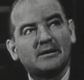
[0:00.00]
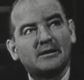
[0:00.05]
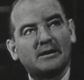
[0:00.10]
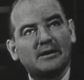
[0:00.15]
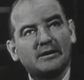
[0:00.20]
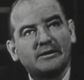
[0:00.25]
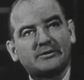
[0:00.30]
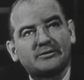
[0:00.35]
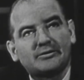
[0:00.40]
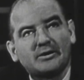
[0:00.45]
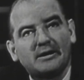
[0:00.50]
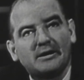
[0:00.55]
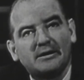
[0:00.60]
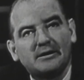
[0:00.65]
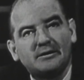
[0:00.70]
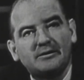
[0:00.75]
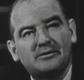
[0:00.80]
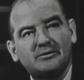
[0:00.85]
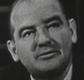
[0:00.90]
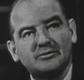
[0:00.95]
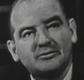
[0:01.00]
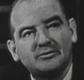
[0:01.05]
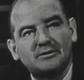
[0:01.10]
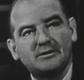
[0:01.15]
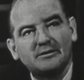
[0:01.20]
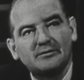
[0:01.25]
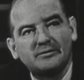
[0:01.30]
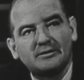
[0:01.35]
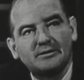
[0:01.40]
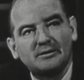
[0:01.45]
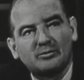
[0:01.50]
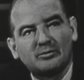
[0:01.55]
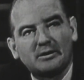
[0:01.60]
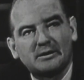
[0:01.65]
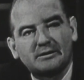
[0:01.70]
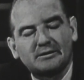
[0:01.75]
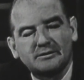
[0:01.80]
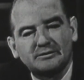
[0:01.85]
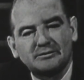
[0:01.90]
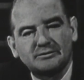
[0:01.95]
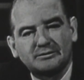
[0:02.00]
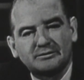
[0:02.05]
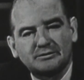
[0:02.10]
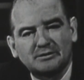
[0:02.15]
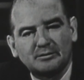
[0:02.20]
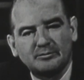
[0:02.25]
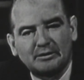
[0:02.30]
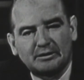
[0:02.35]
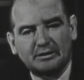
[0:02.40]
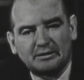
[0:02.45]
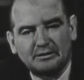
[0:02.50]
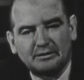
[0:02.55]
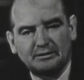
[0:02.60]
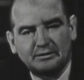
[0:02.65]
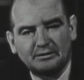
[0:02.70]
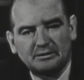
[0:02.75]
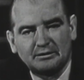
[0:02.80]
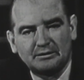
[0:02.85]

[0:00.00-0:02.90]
I tried to give the Watkins Committee